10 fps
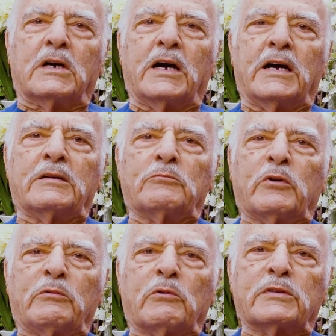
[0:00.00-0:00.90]
and
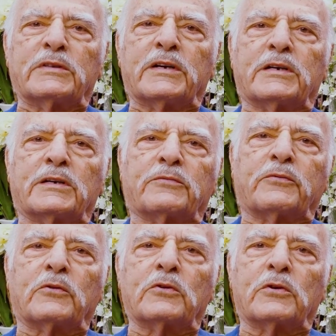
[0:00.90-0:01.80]
we were there
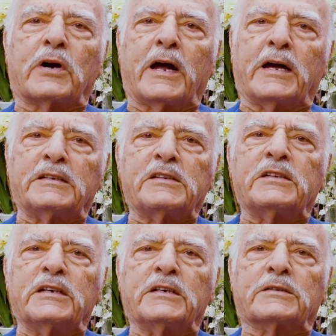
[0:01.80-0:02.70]
for 8
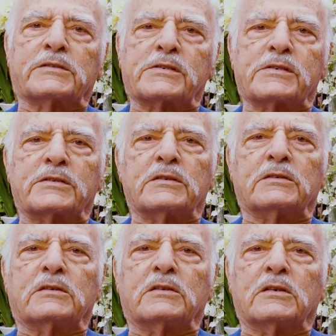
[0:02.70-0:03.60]
years
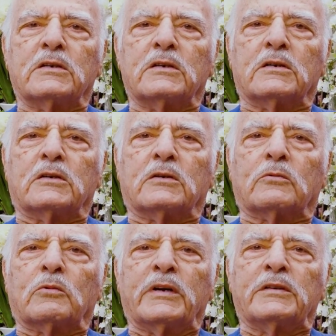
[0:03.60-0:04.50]

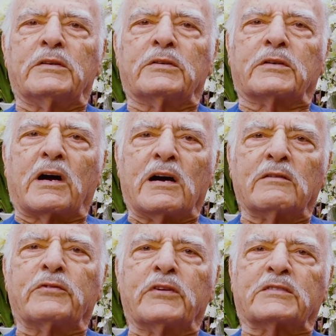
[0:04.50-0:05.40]
when the
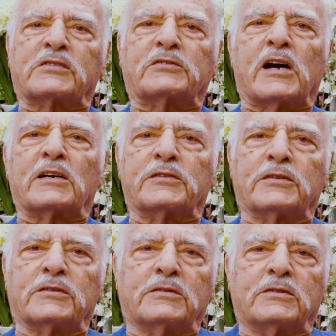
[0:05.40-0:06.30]
conflict
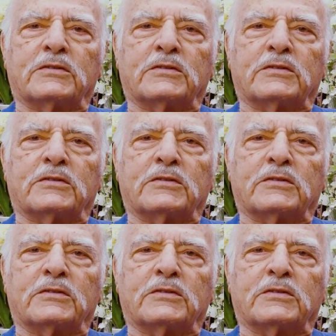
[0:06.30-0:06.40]
started,